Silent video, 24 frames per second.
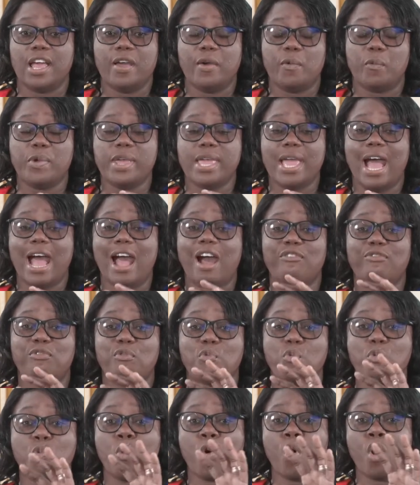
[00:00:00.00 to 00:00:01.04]
We have
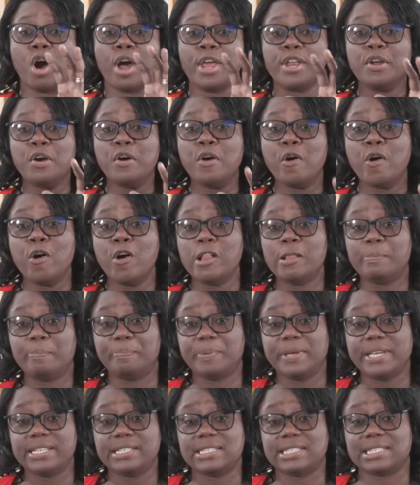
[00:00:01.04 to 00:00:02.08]
one whole
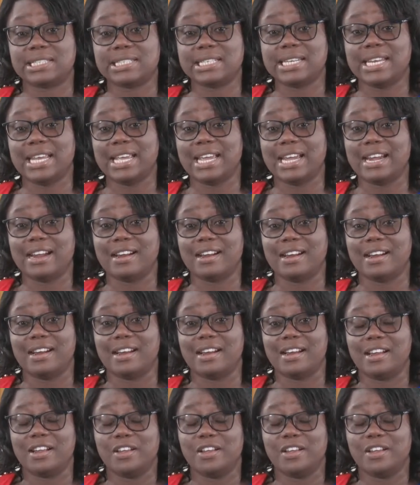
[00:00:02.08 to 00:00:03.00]
pizza there.